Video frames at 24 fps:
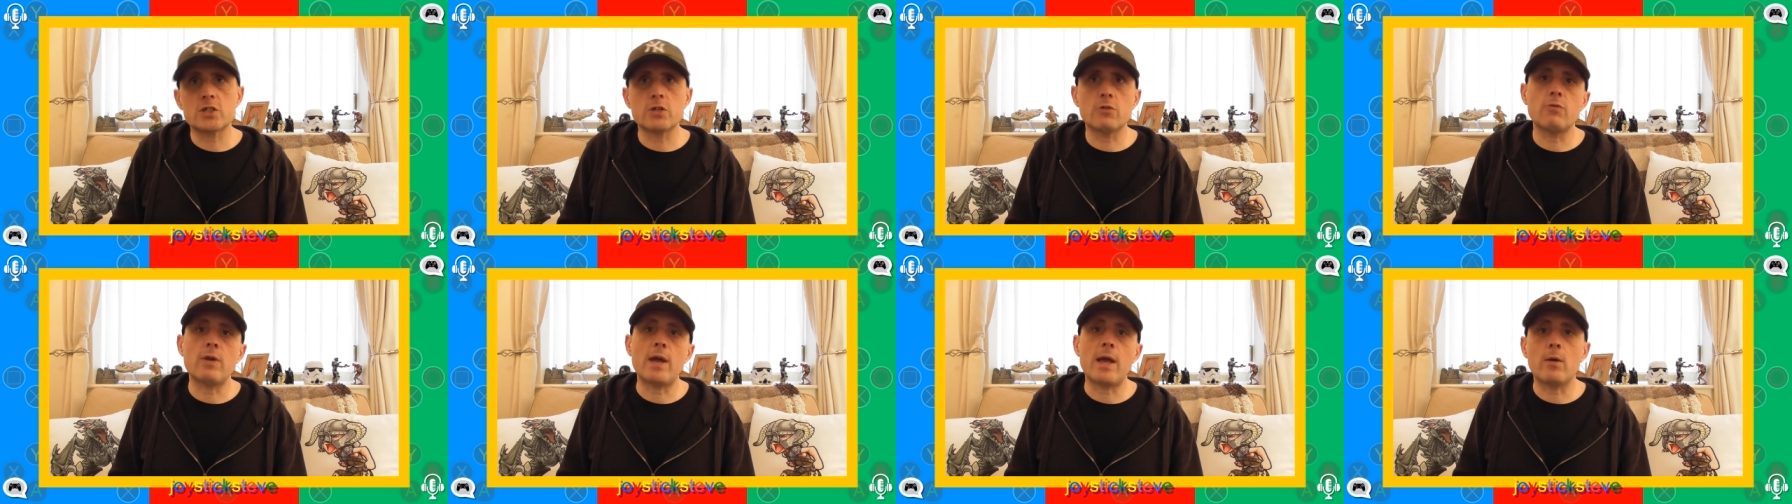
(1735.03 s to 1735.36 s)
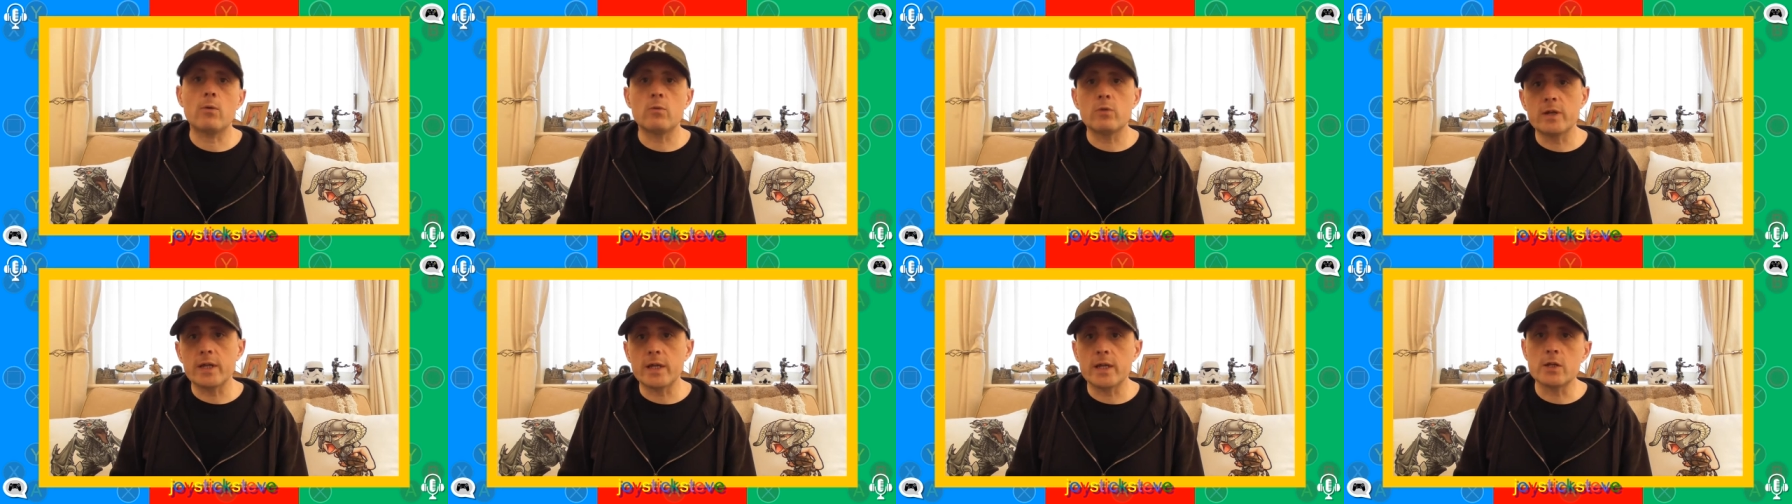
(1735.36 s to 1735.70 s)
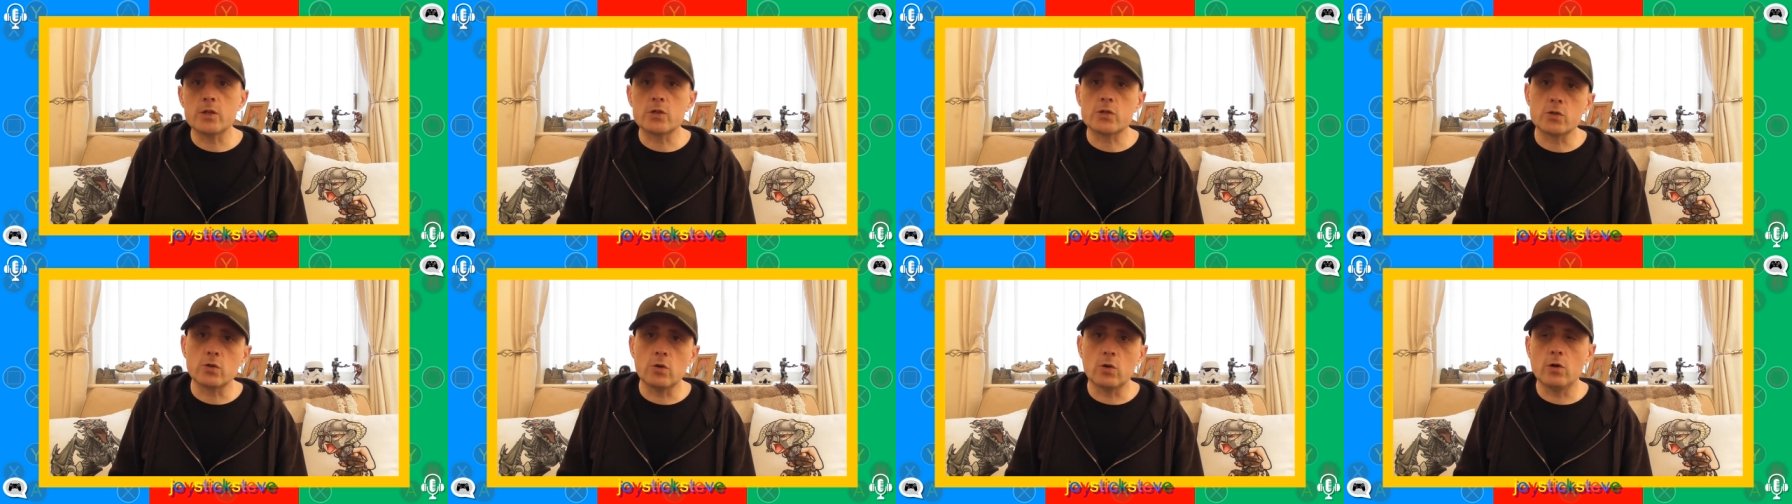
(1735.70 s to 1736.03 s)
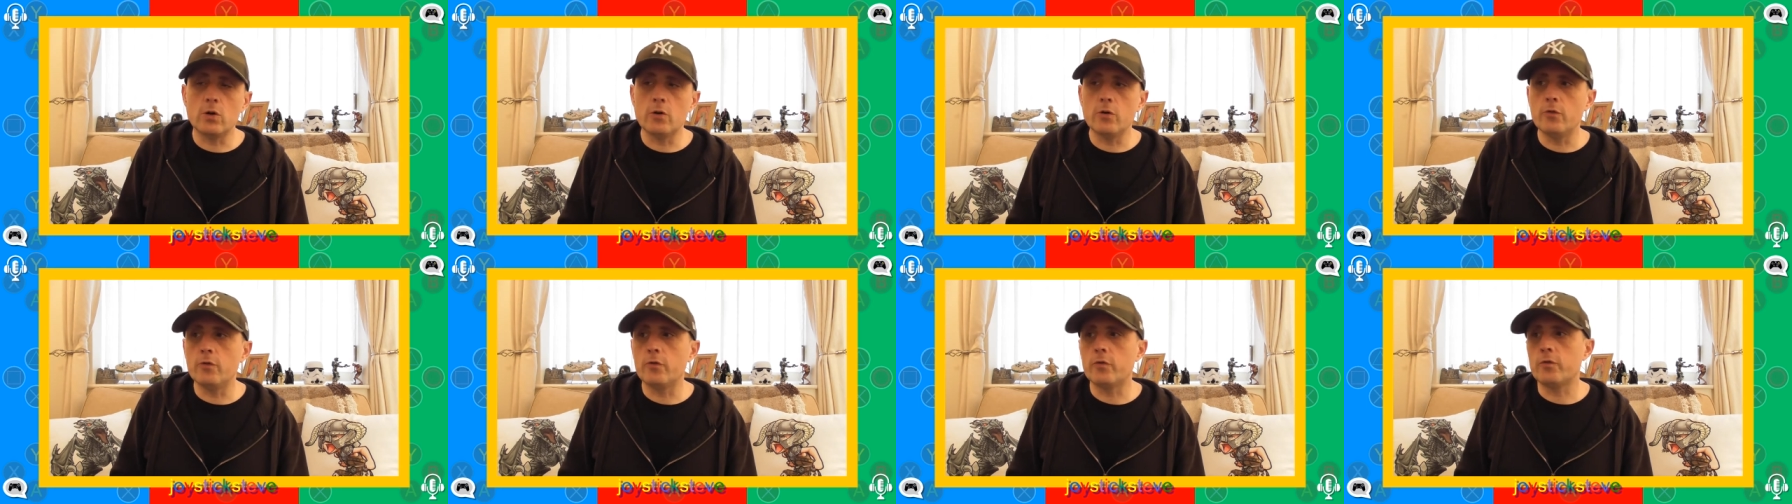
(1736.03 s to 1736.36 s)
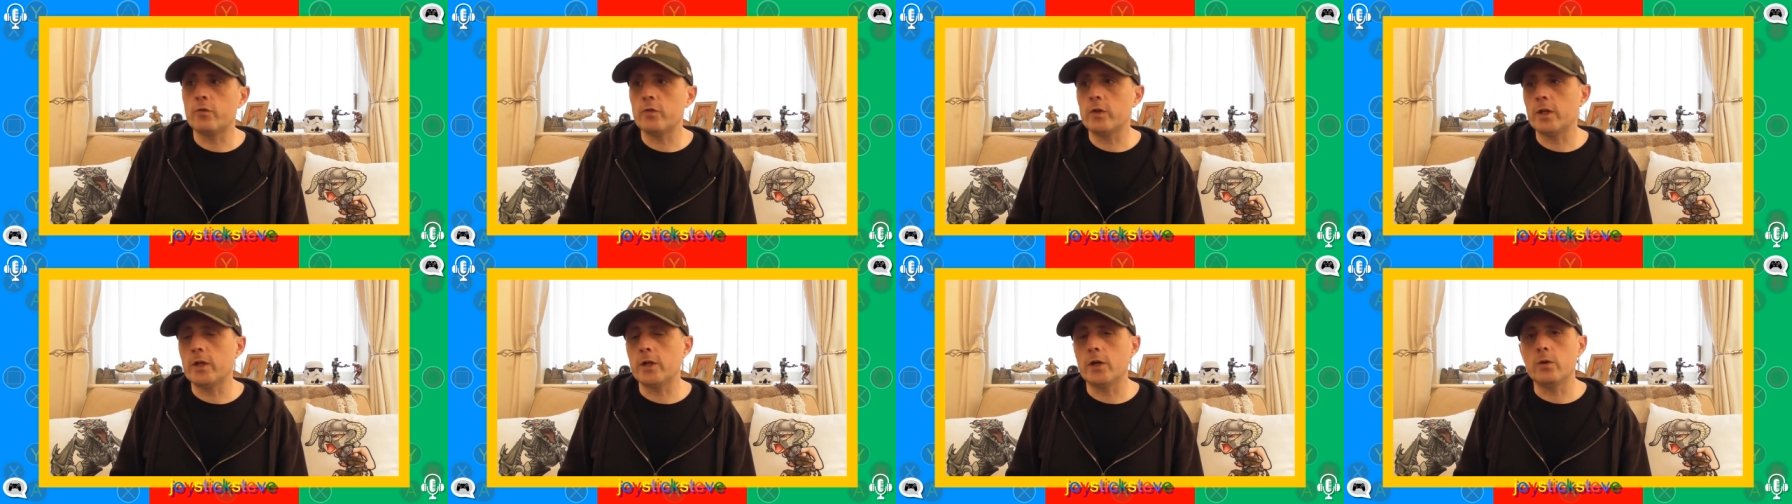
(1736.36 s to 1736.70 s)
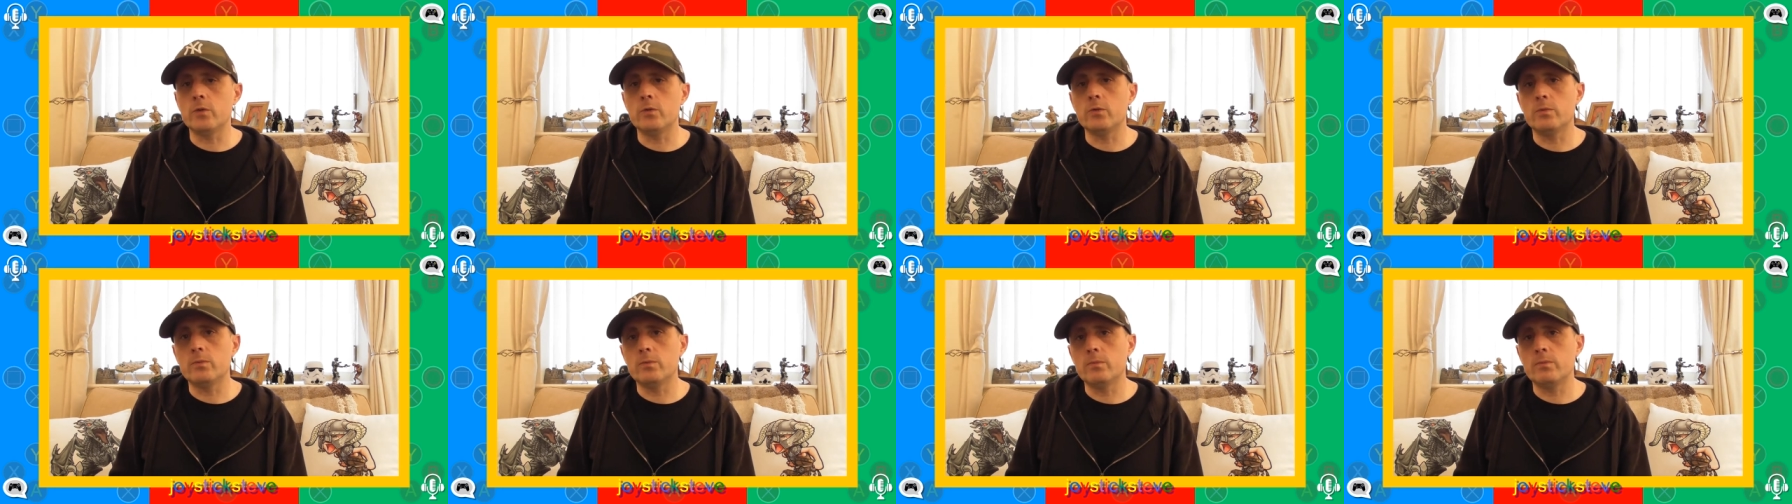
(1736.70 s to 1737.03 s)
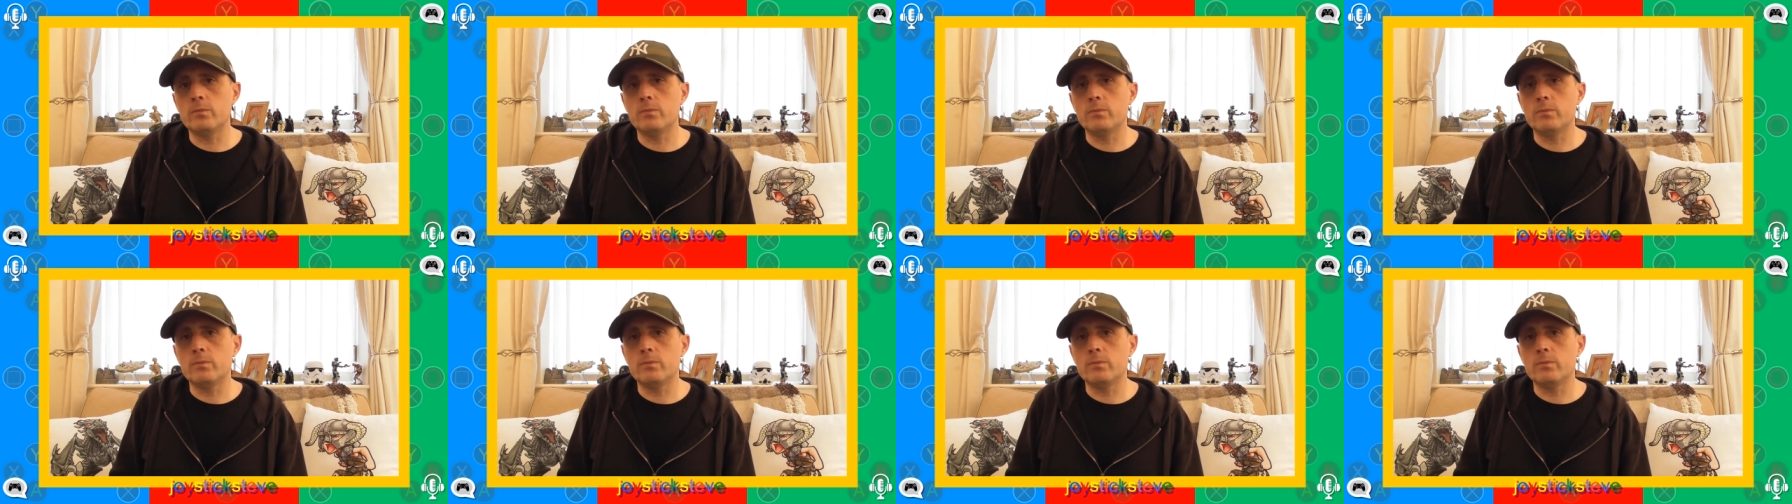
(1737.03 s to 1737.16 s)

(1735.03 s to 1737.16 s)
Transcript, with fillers: surrounding sort of, you know,